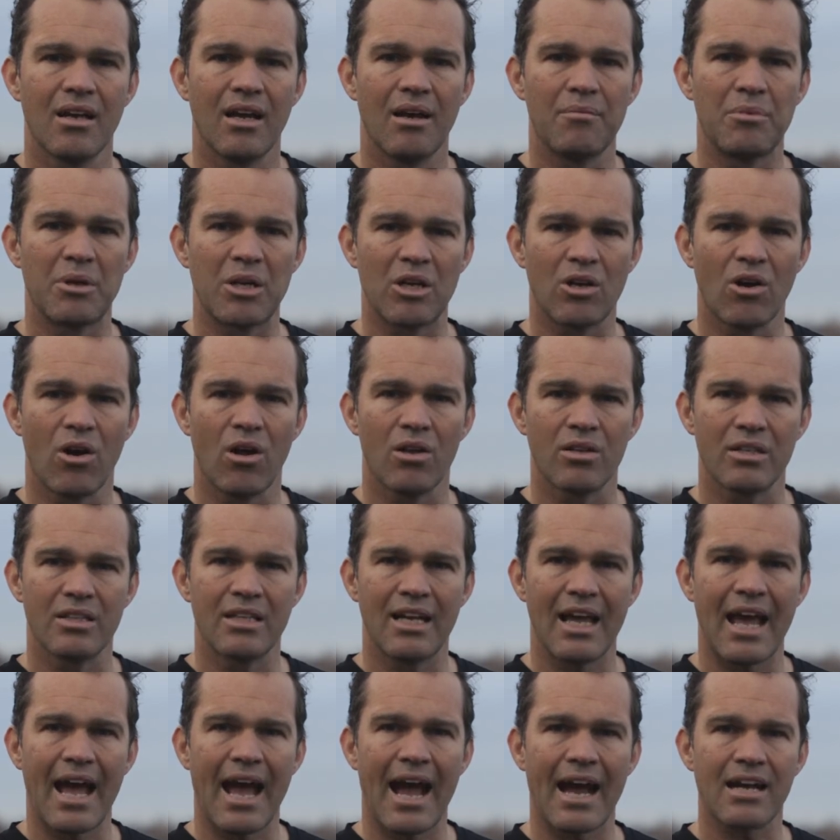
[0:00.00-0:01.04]
have been called
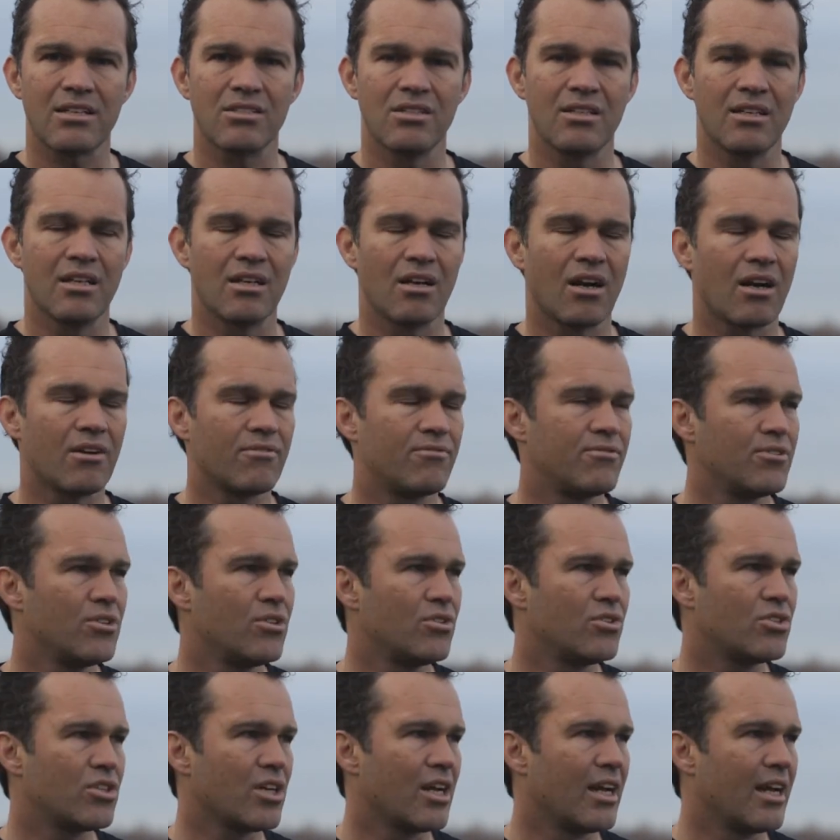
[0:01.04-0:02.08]
into action in our
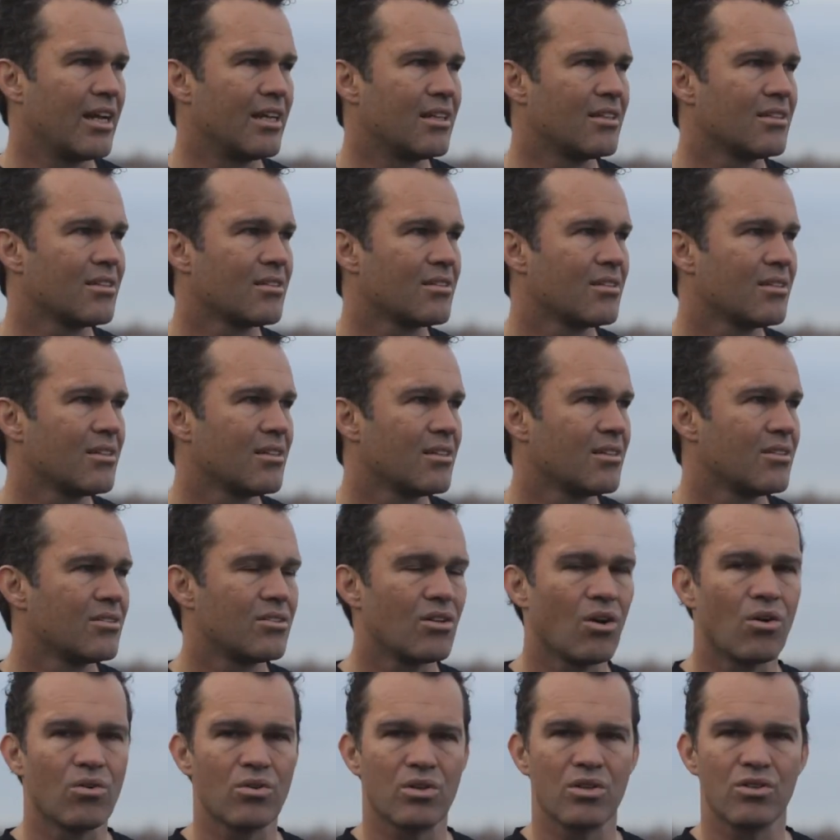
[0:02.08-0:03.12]
food chain
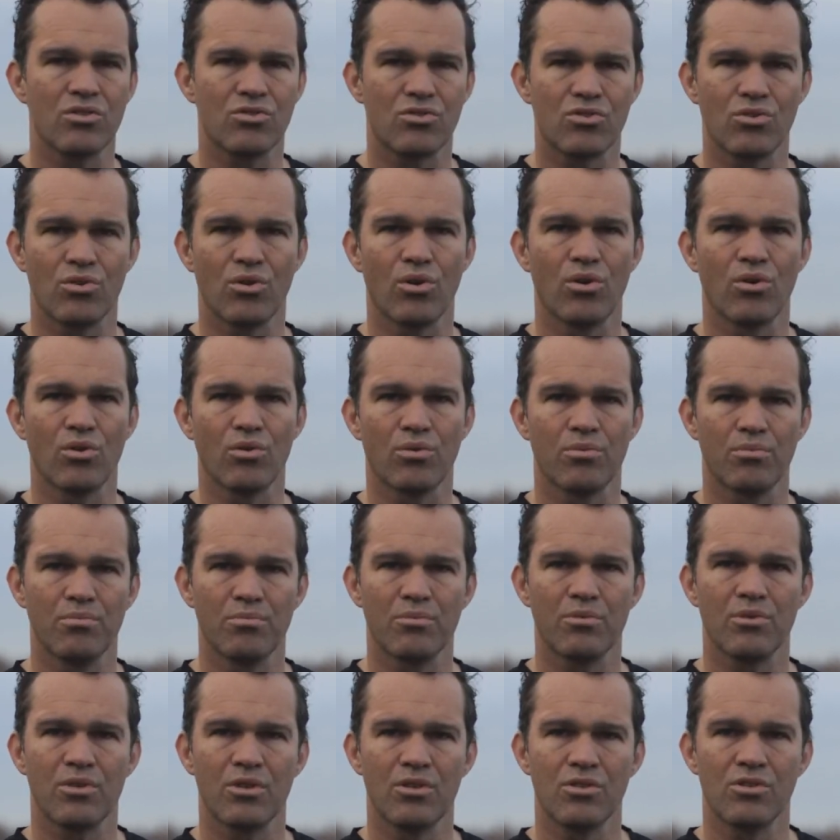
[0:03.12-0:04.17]
don't control
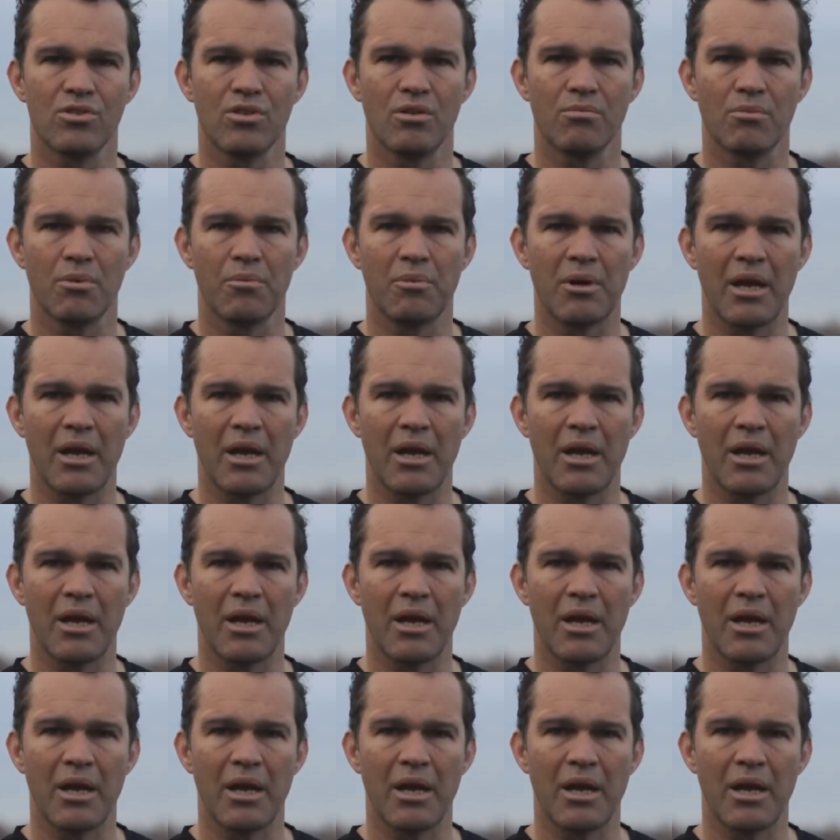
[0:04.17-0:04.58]
consumer